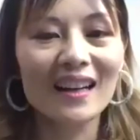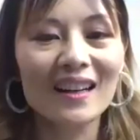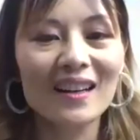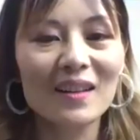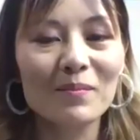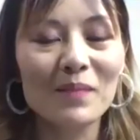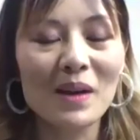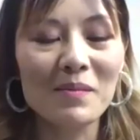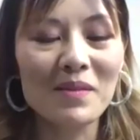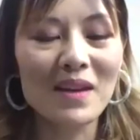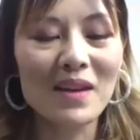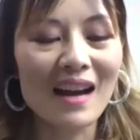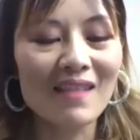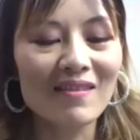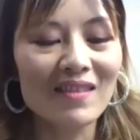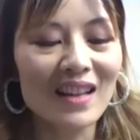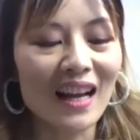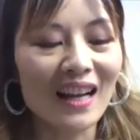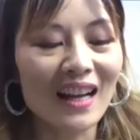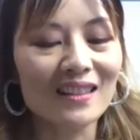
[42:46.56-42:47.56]
Maybe
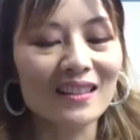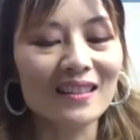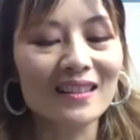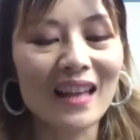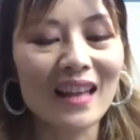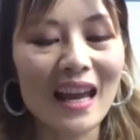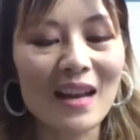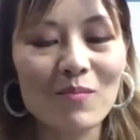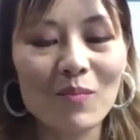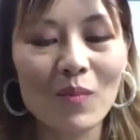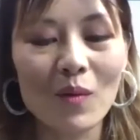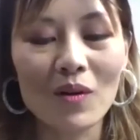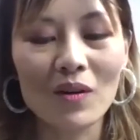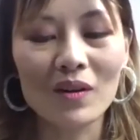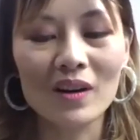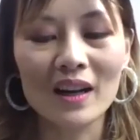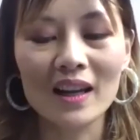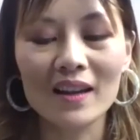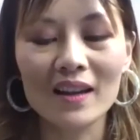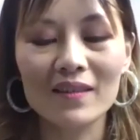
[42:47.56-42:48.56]
have like a
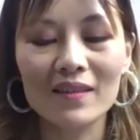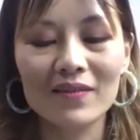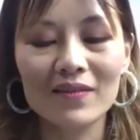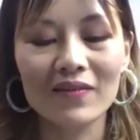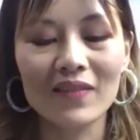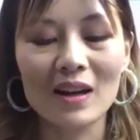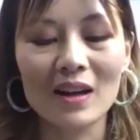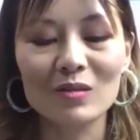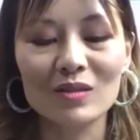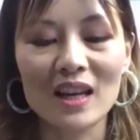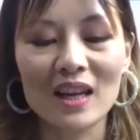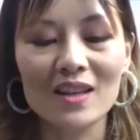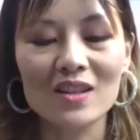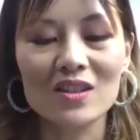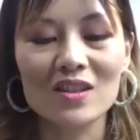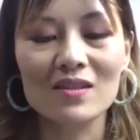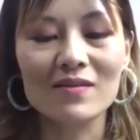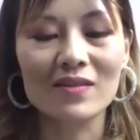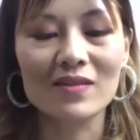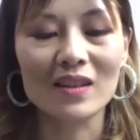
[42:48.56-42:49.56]
skateboarding
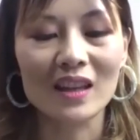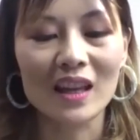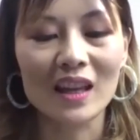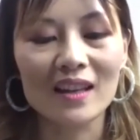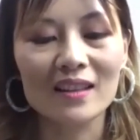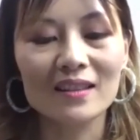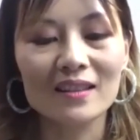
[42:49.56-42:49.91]
foundation for kids.